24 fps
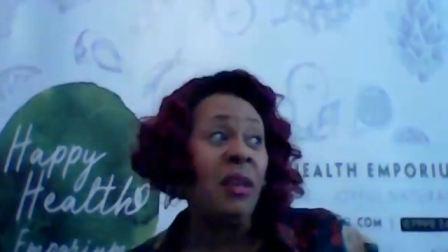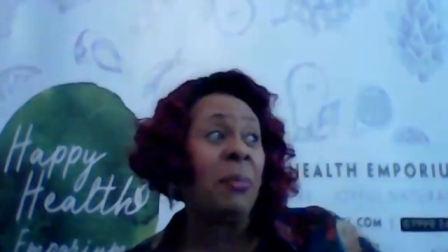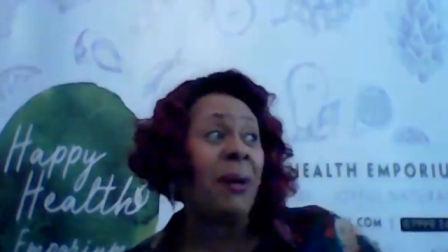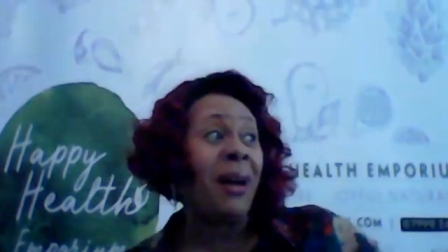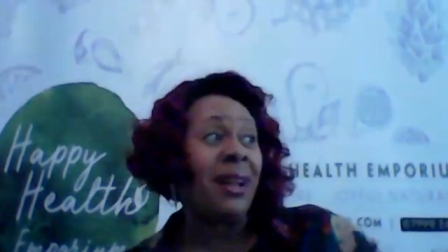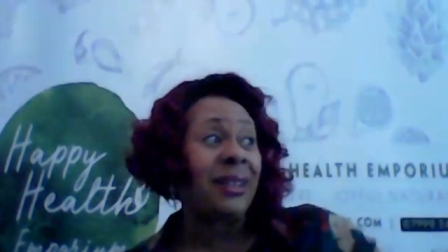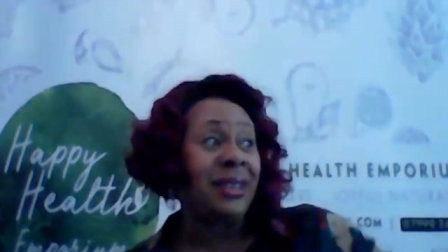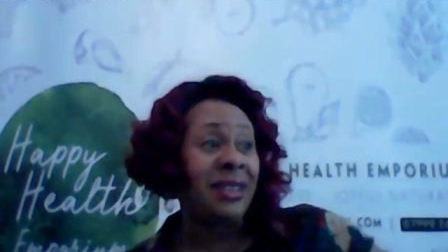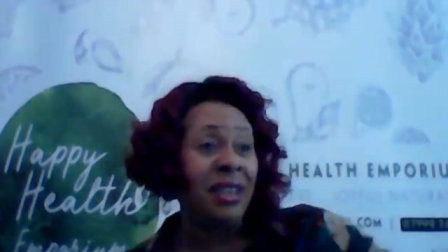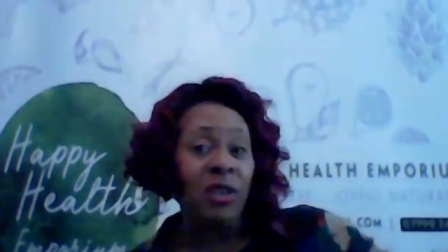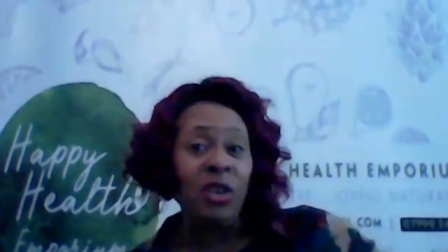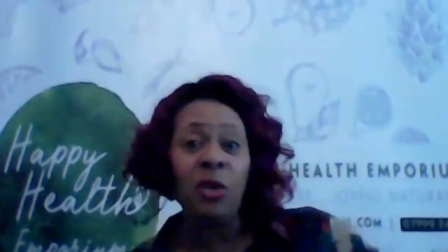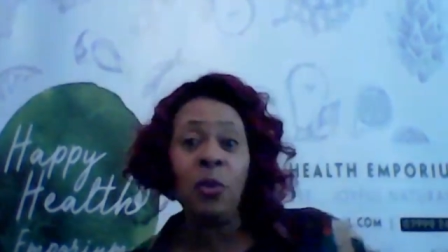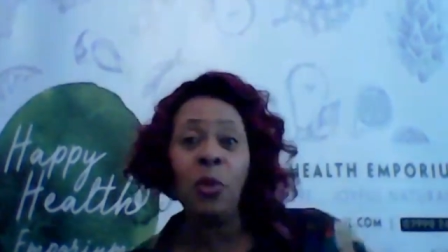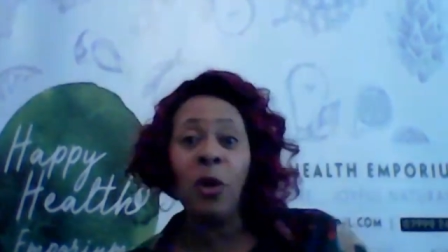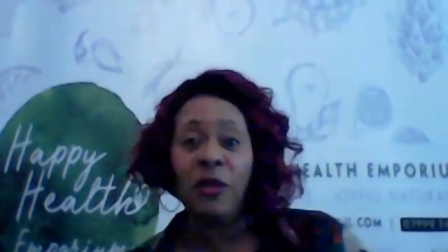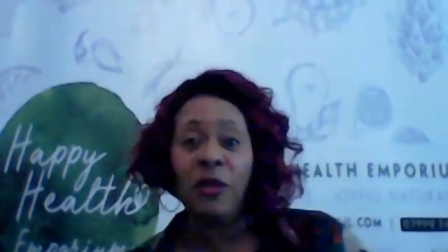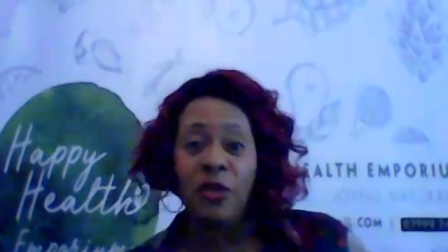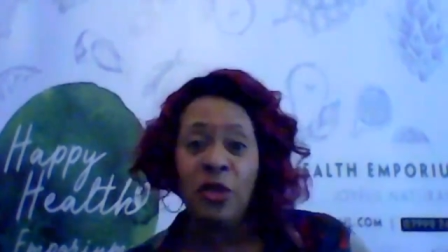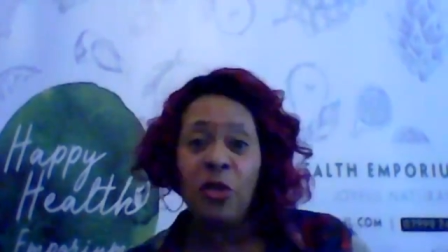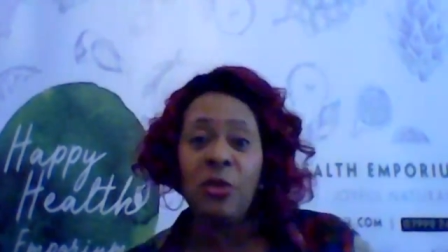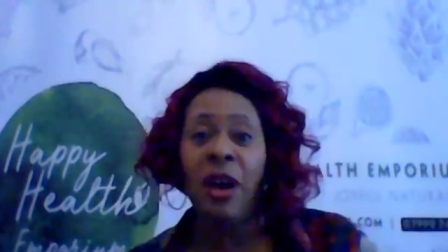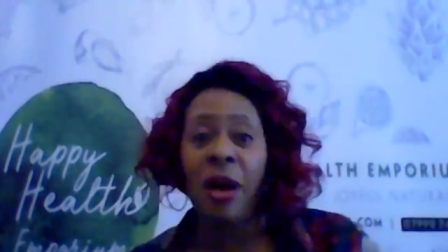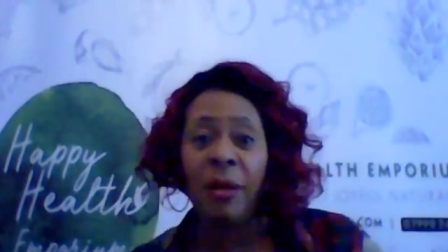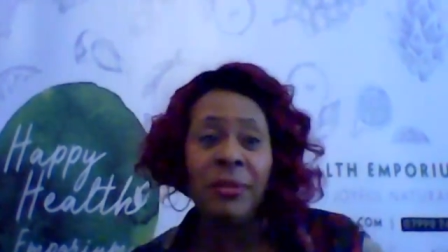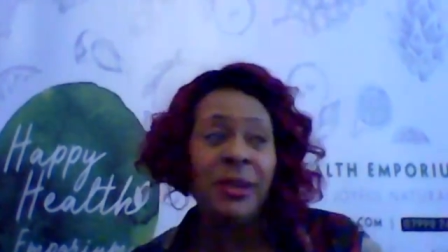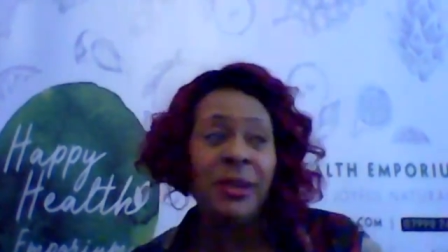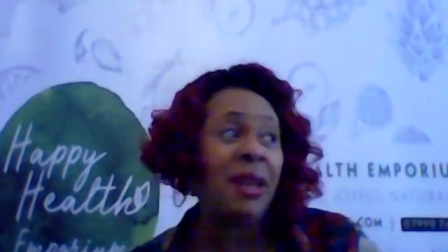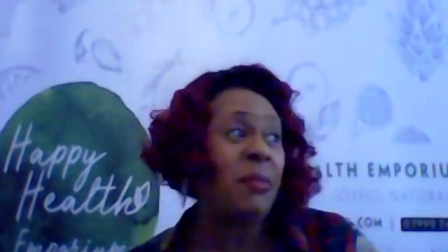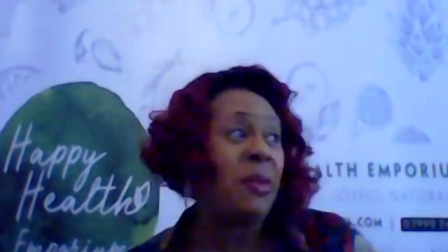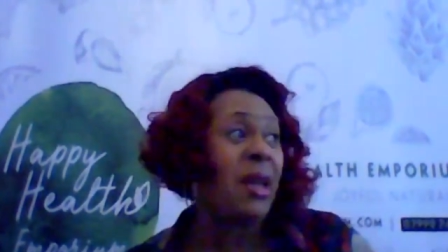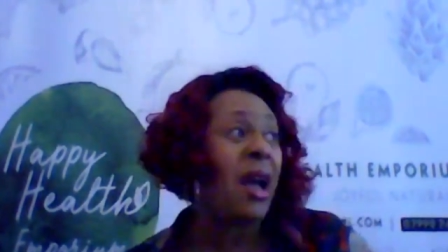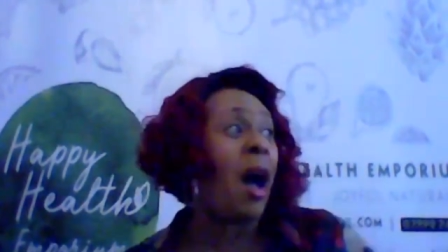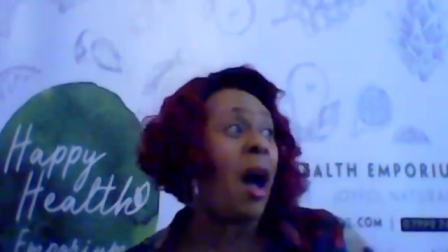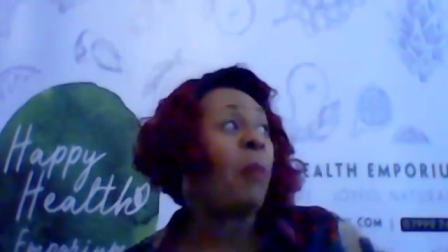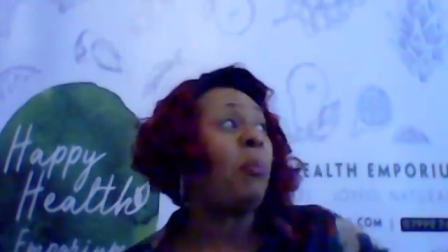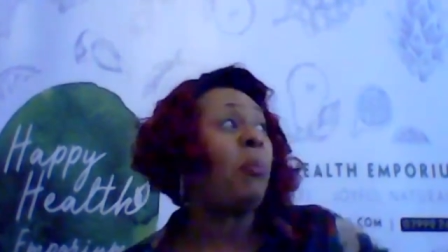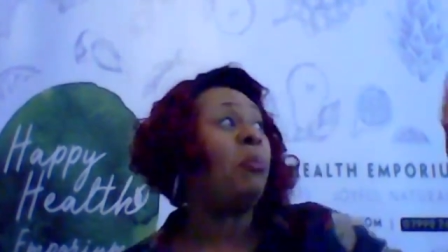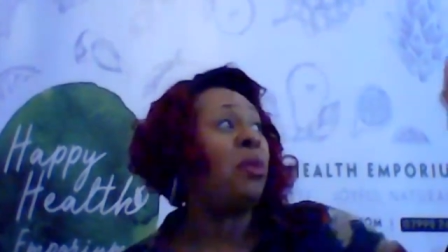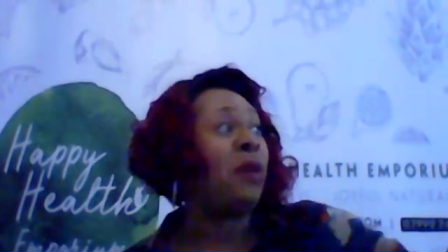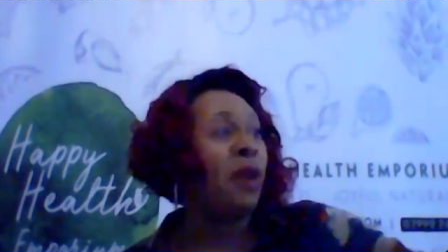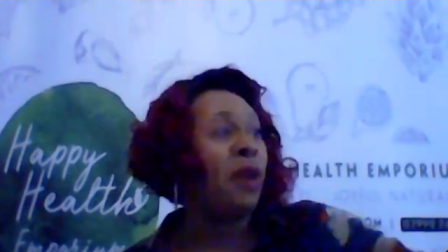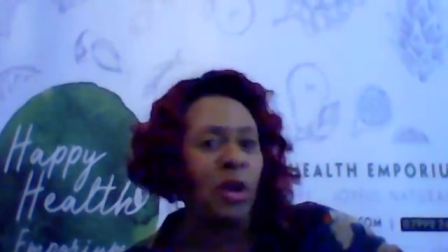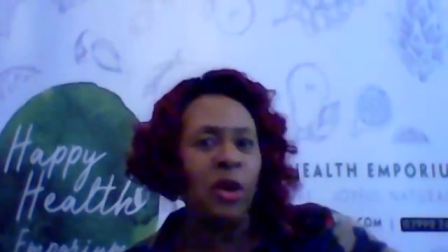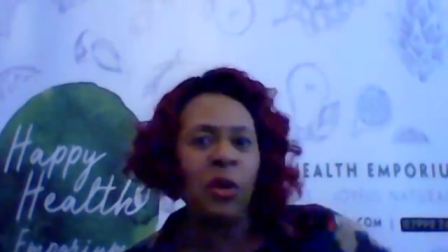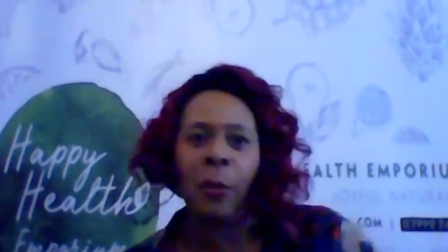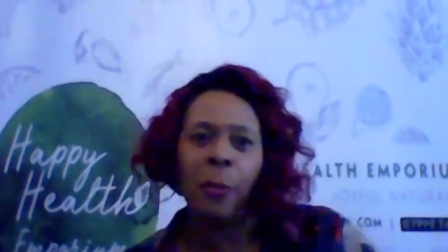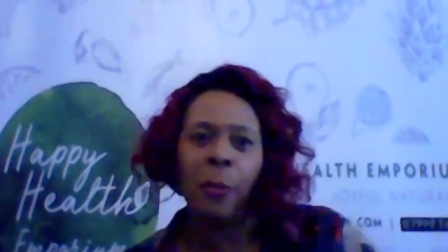but I tell you what, if you come near me, I'll blow
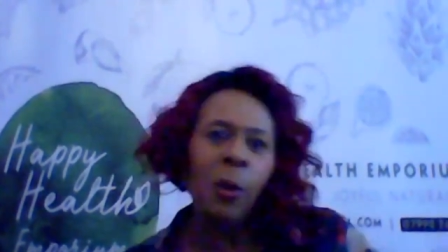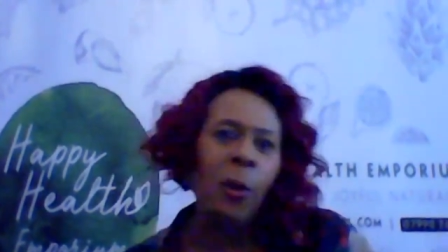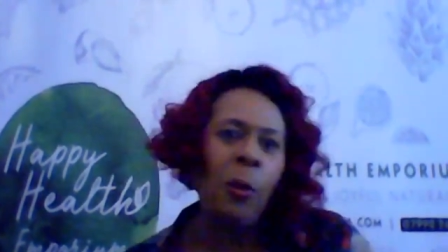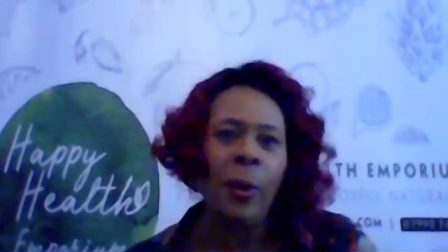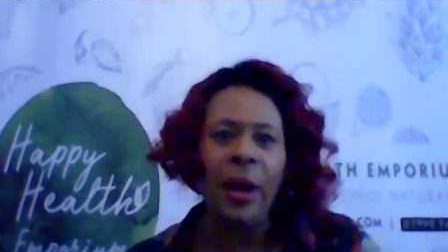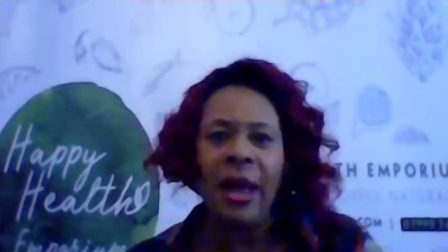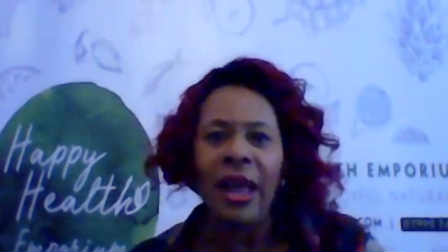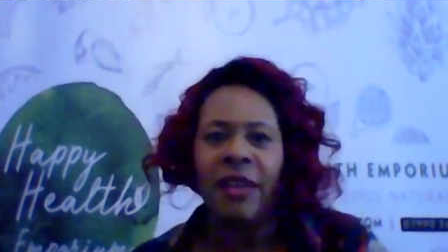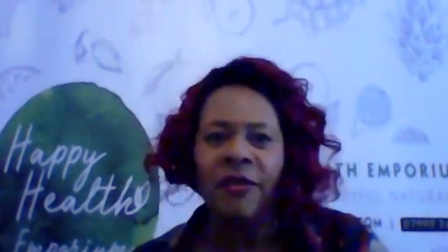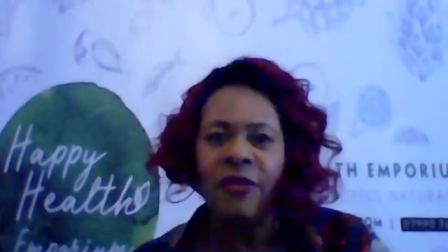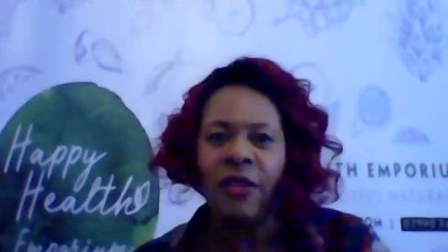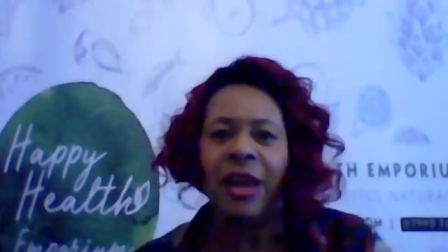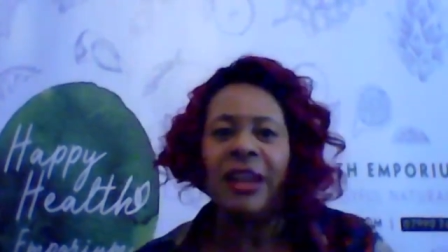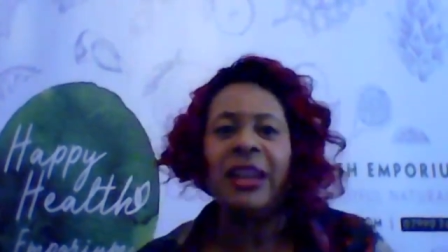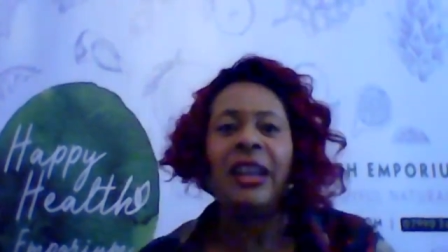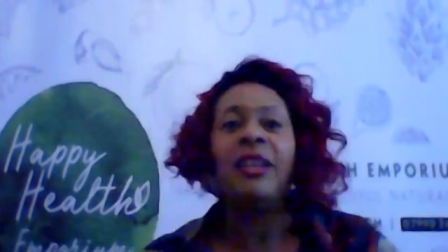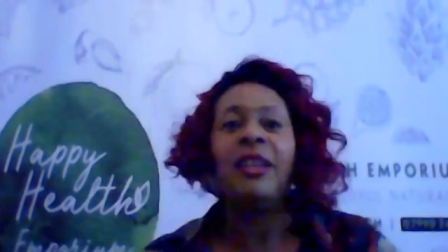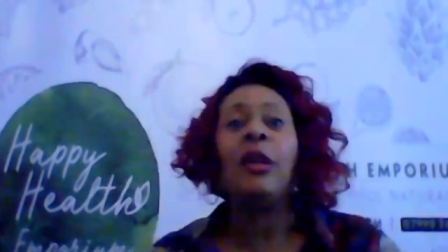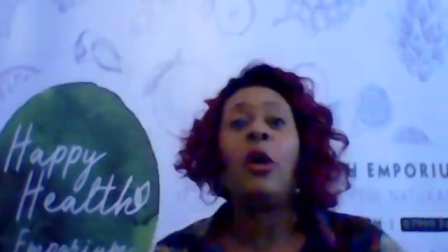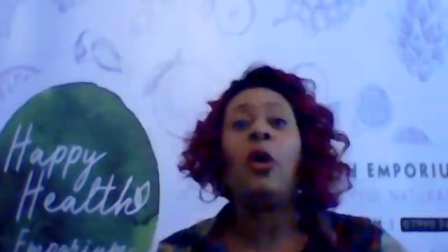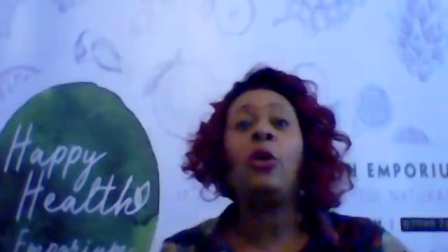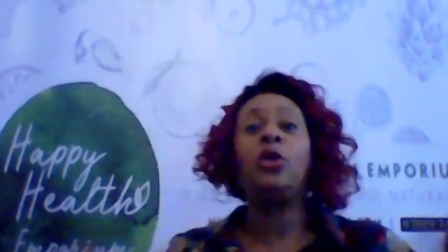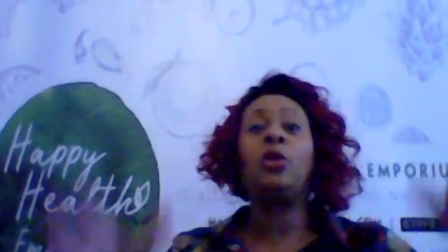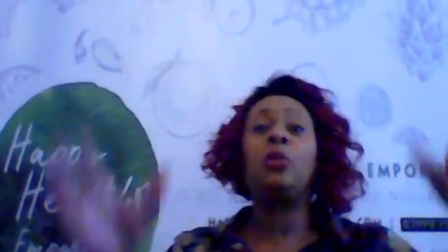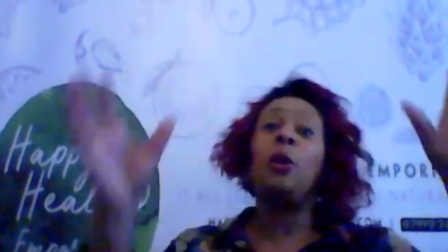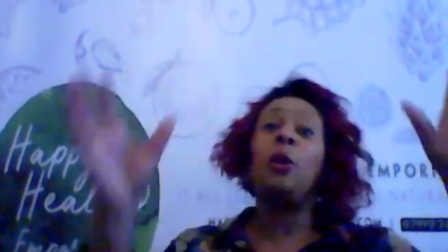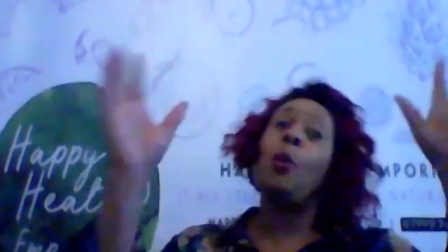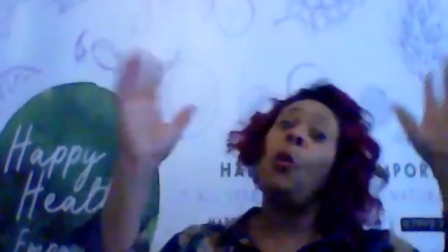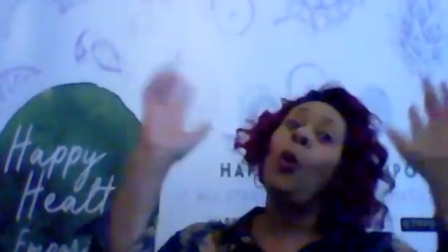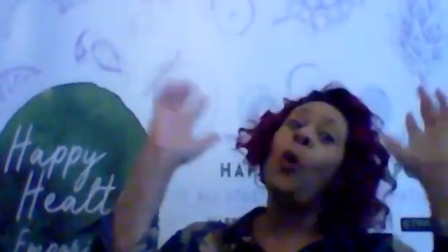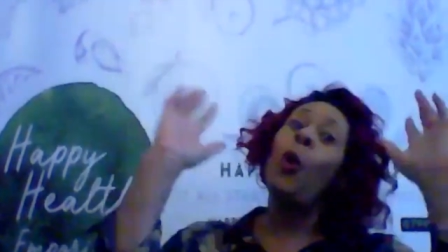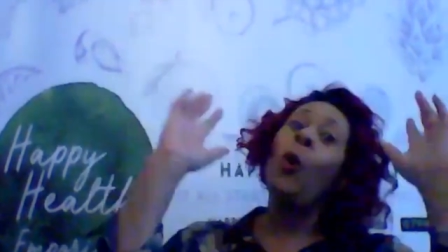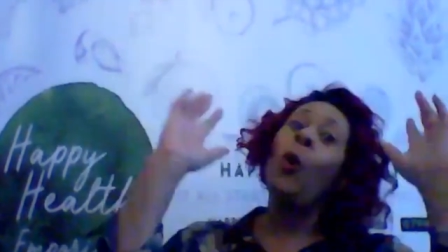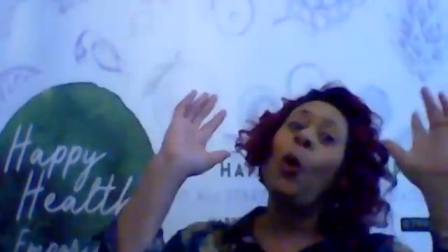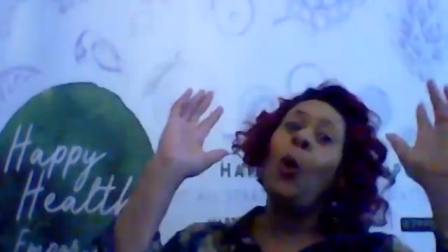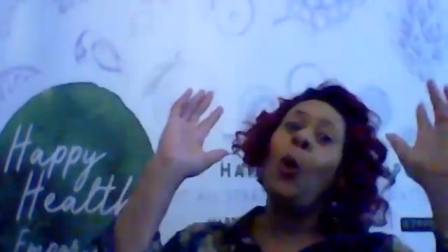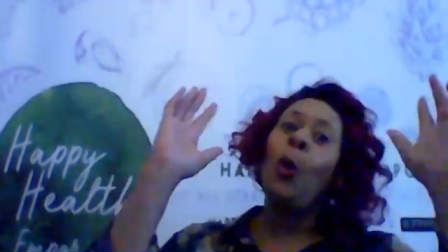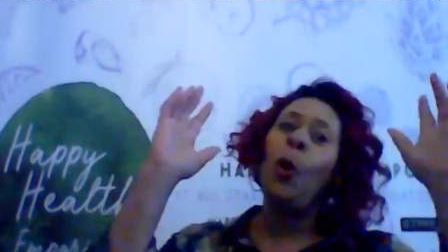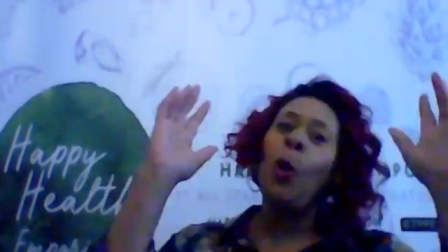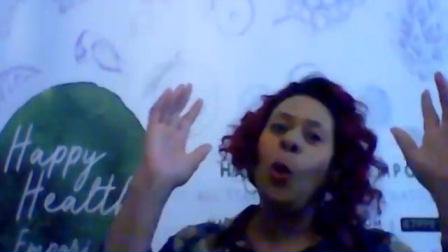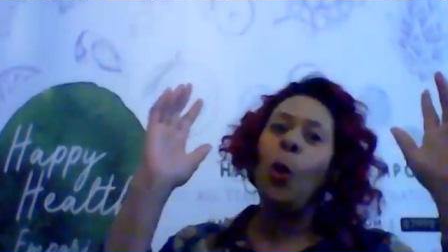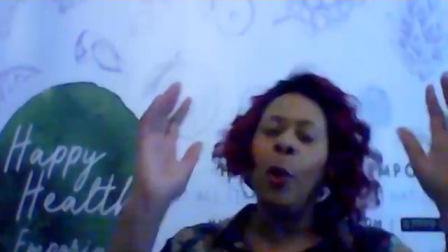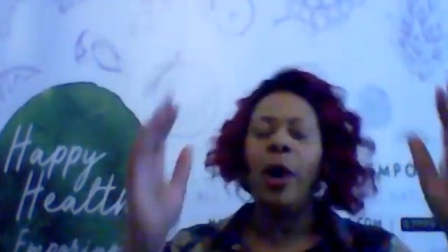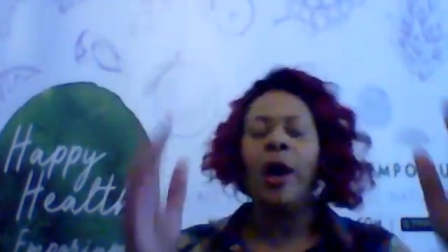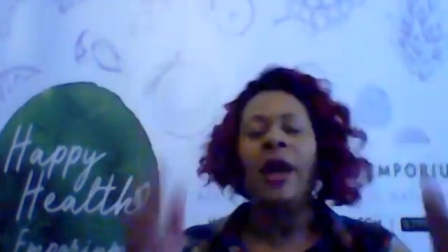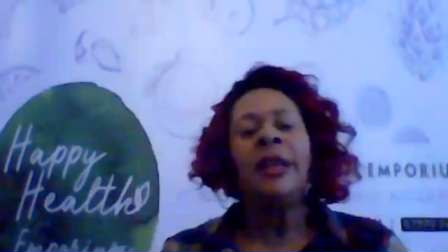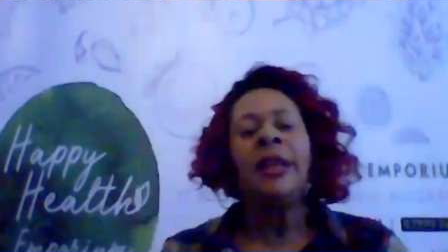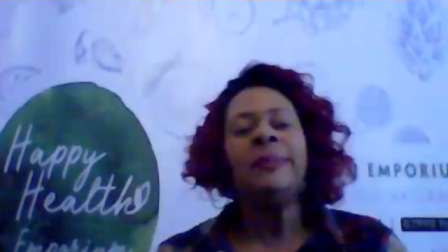you up or whatever. And then they'll just go,
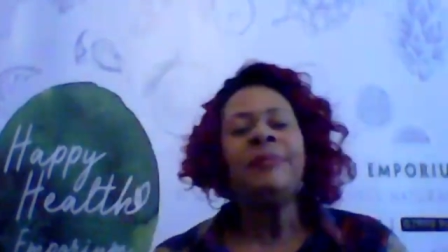ooh.